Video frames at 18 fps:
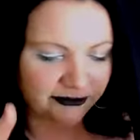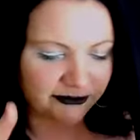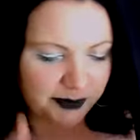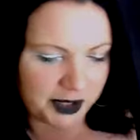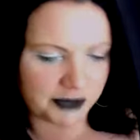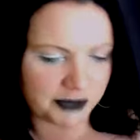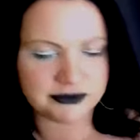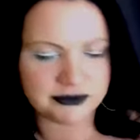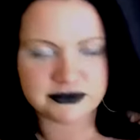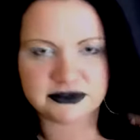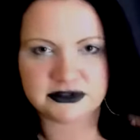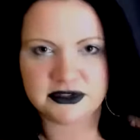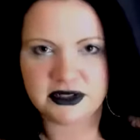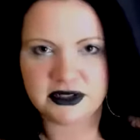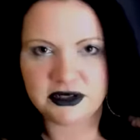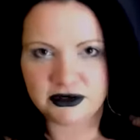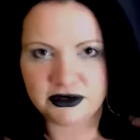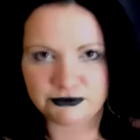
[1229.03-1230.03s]
bones
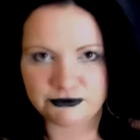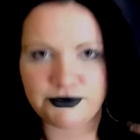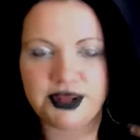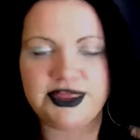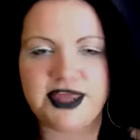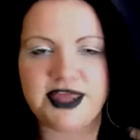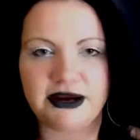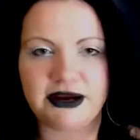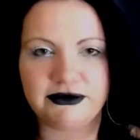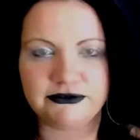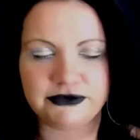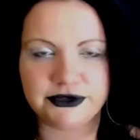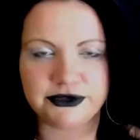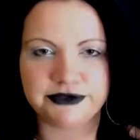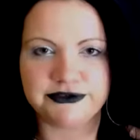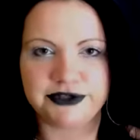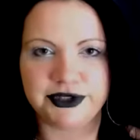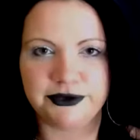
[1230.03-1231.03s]
right there in front
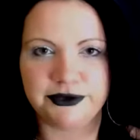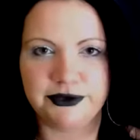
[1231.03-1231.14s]
of you.